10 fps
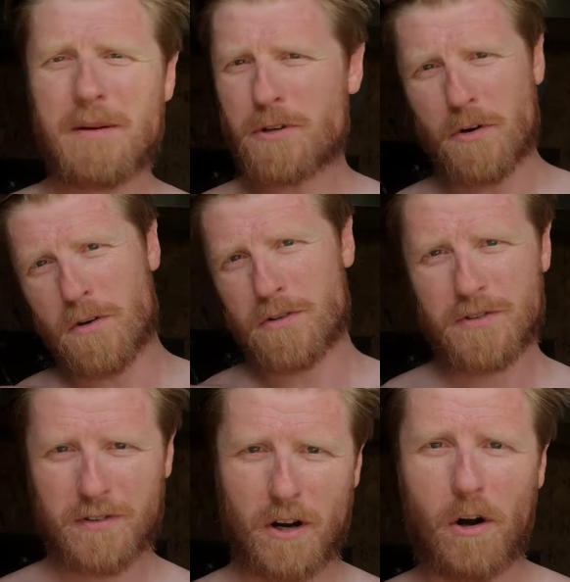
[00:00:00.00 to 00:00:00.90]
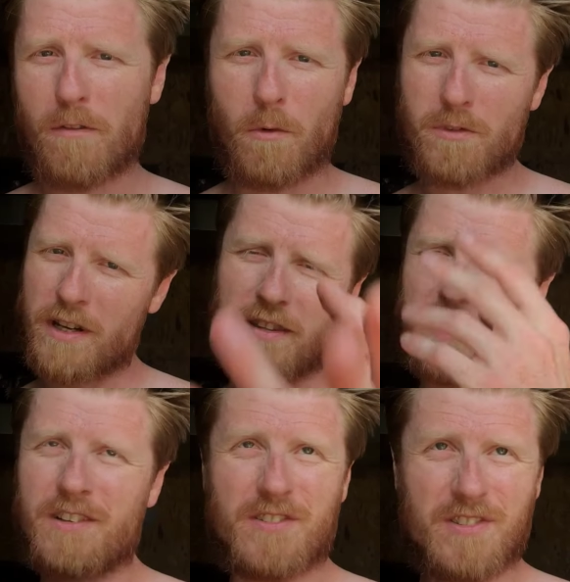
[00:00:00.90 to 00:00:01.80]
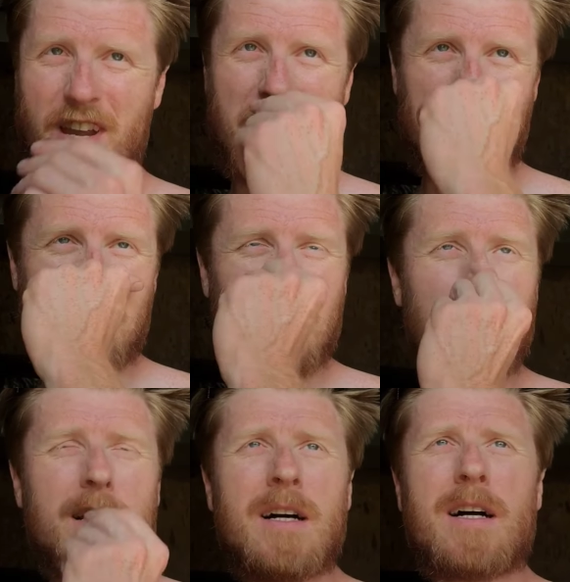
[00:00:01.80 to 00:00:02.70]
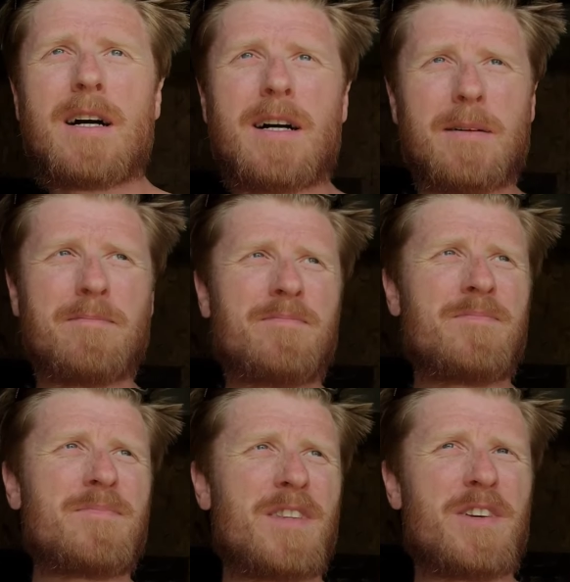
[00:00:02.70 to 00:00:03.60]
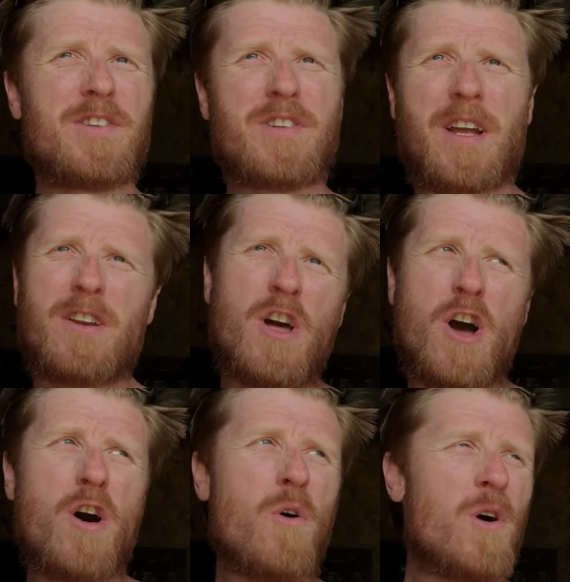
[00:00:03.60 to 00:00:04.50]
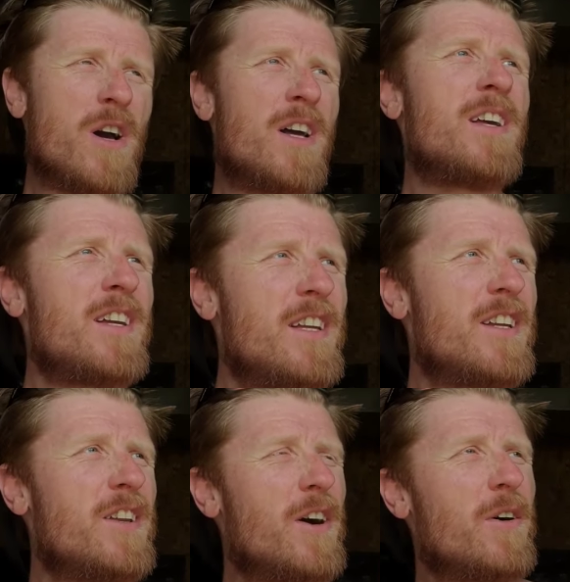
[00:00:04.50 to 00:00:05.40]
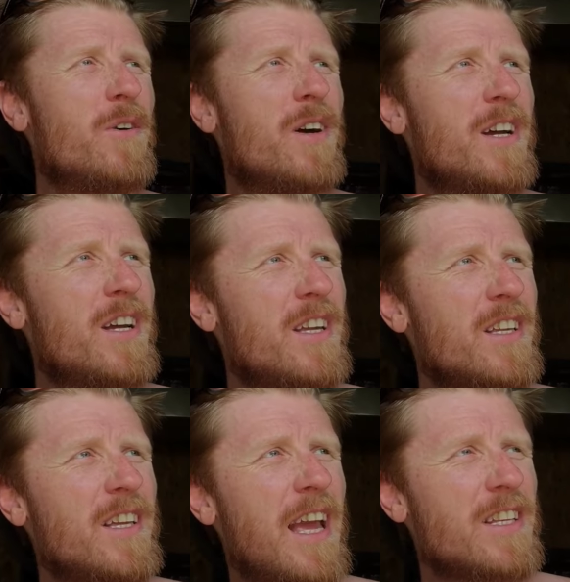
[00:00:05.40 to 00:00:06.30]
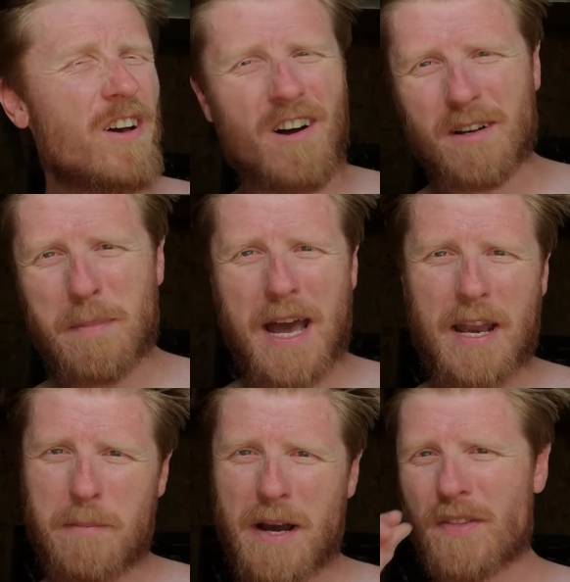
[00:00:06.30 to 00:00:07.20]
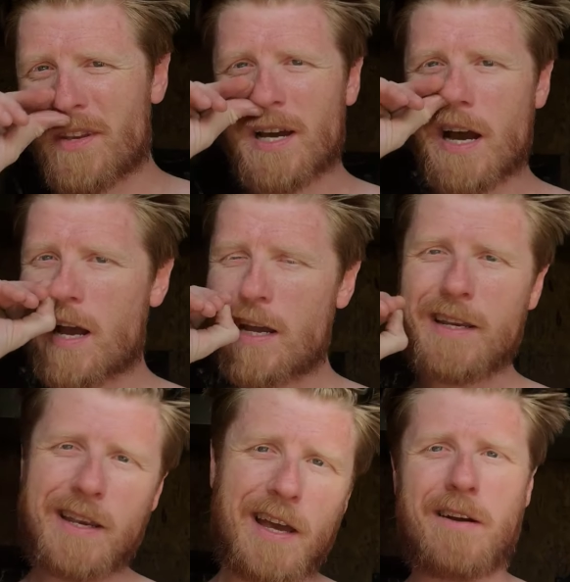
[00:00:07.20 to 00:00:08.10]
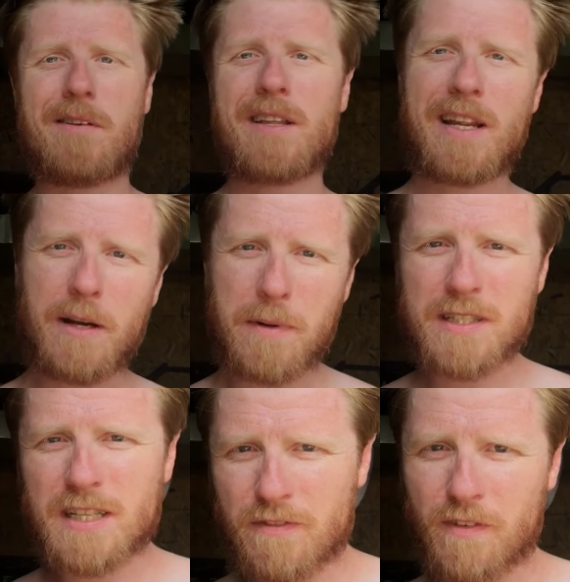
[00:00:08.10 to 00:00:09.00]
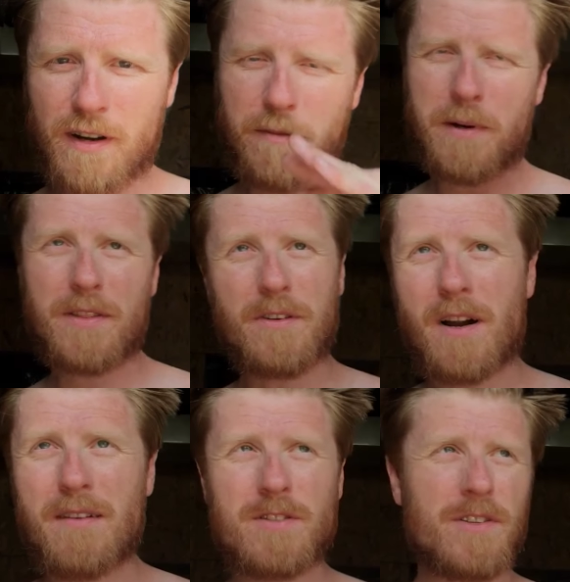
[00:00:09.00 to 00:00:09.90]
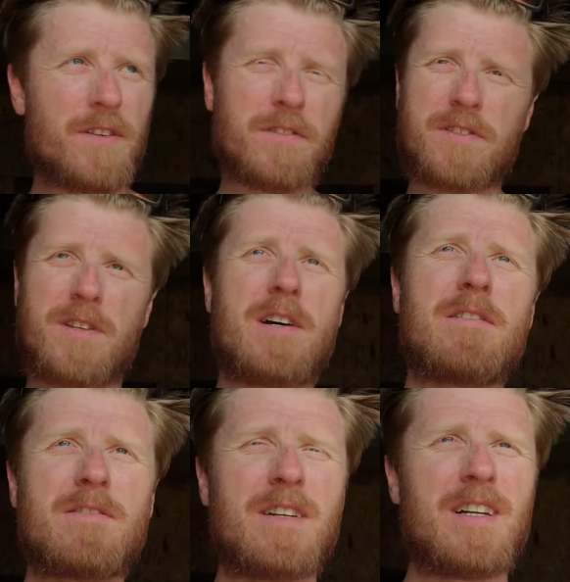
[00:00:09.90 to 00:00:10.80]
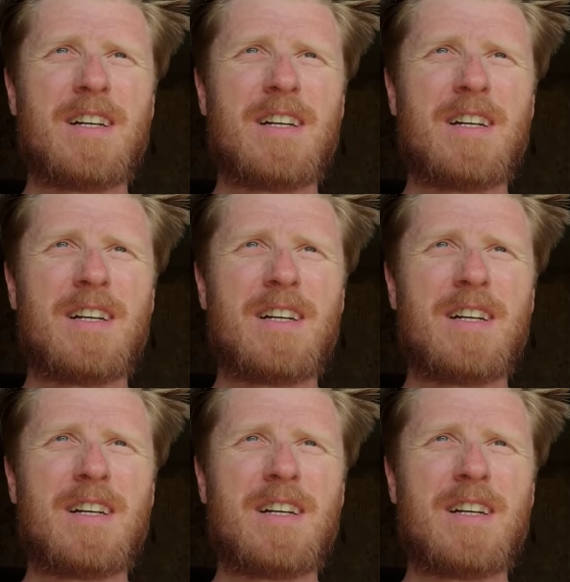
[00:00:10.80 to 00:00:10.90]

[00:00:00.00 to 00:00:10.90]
And I'm sure there's carnivores out there the same. They're just like, no, you know, can't talk bad about the diet. No, I think everybody's different. Everybody thrives on different stuff.